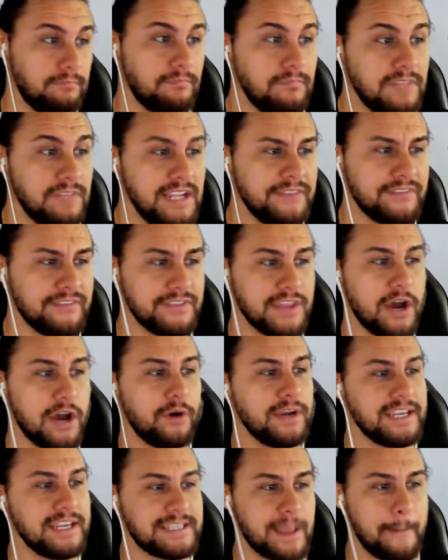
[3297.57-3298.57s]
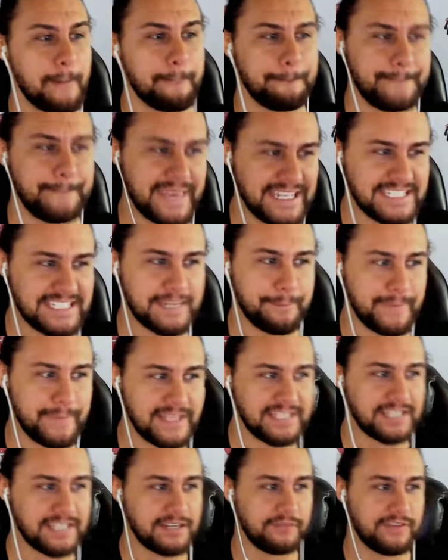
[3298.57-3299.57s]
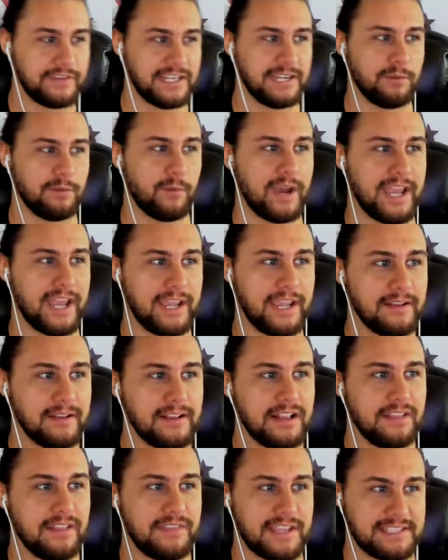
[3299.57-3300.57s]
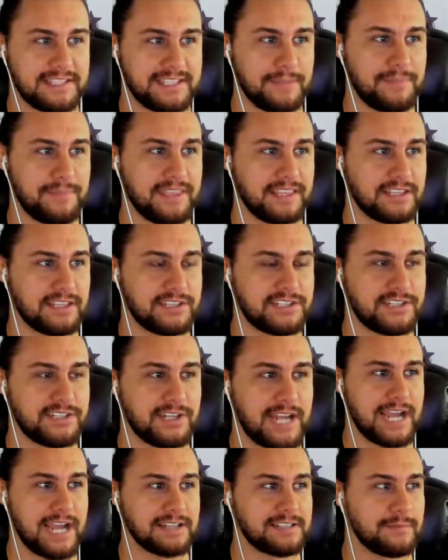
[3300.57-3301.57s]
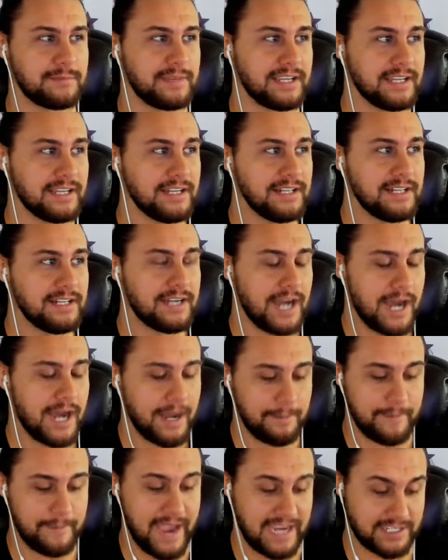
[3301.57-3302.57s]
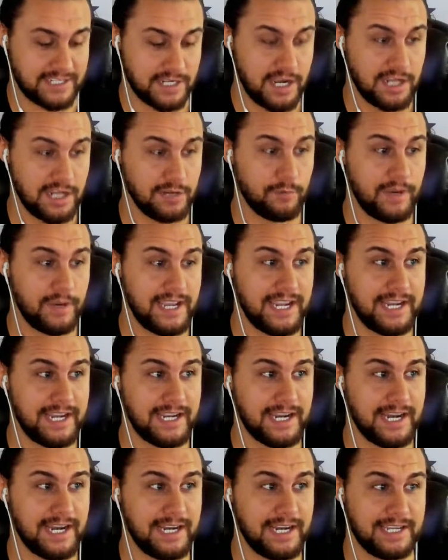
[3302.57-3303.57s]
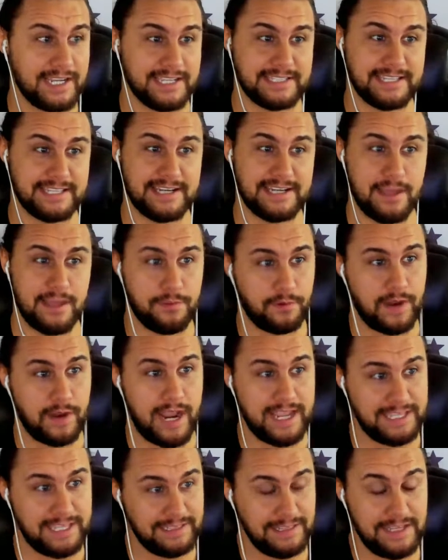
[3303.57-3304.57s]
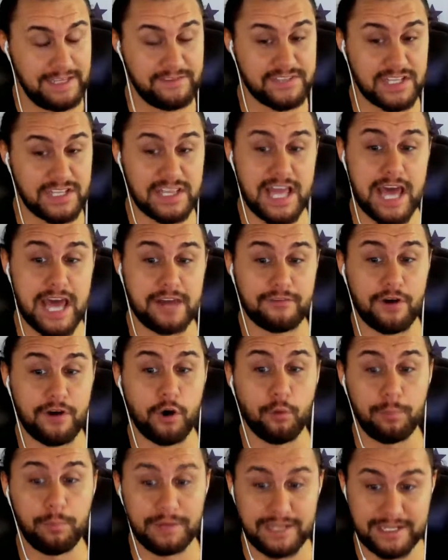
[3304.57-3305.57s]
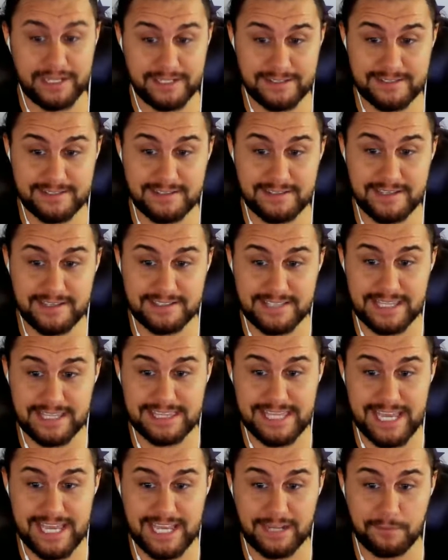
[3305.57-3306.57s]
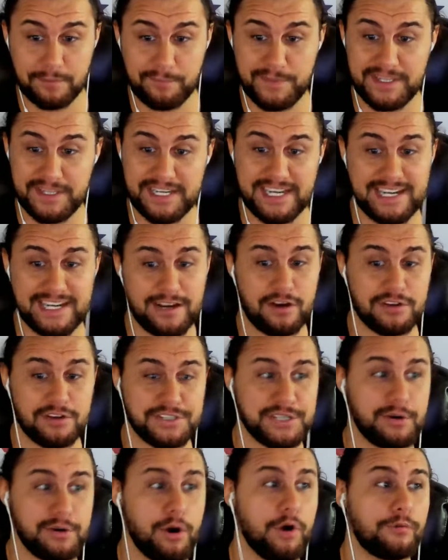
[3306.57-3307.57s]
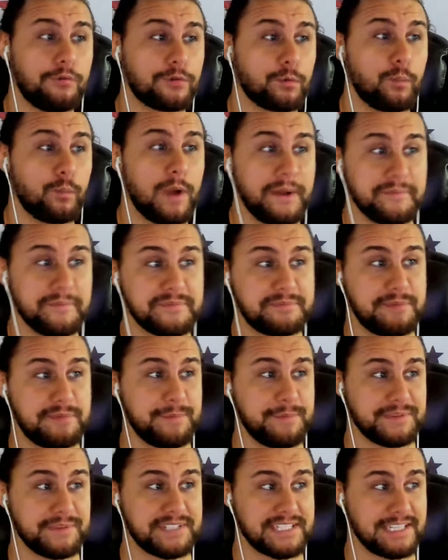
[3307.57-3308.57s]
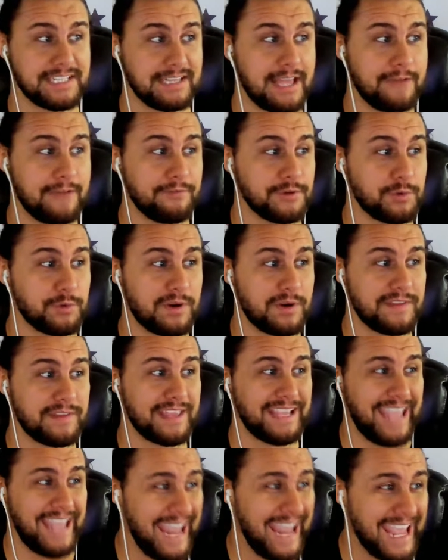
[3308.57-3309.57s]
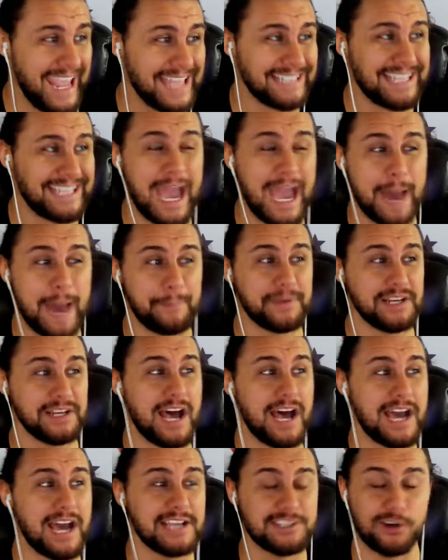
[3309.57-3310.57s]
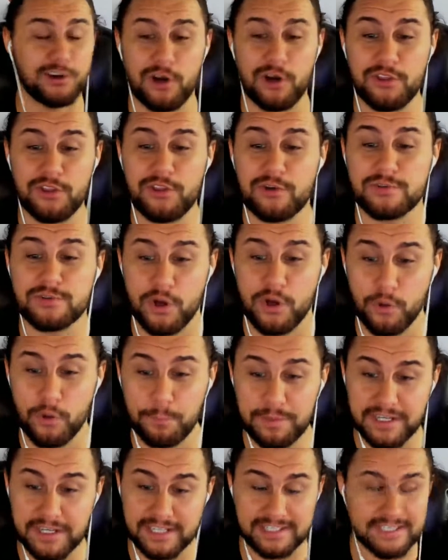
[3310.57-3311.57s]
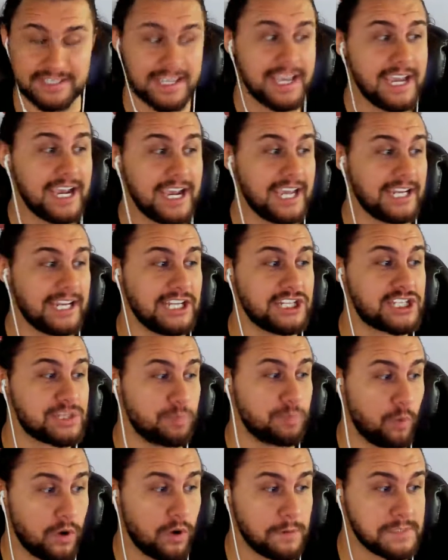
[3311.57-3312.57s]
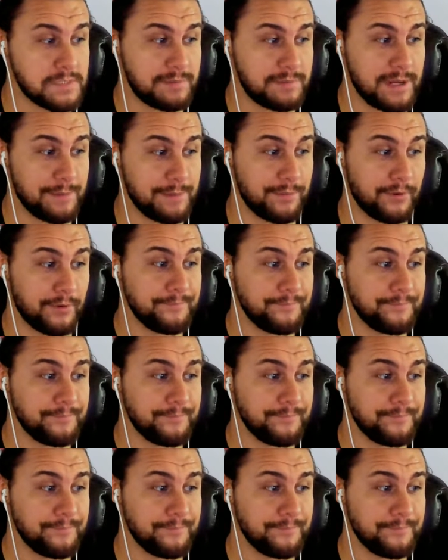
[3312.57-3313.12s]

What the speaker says: even though he's a bit diminutive anyway, that's something that stood to me. Max Holloway is another guy. He leaves a lot of openings is the thing, but he also overwhelms people to the level to where they can't capitalize on those openings, and he swarms people,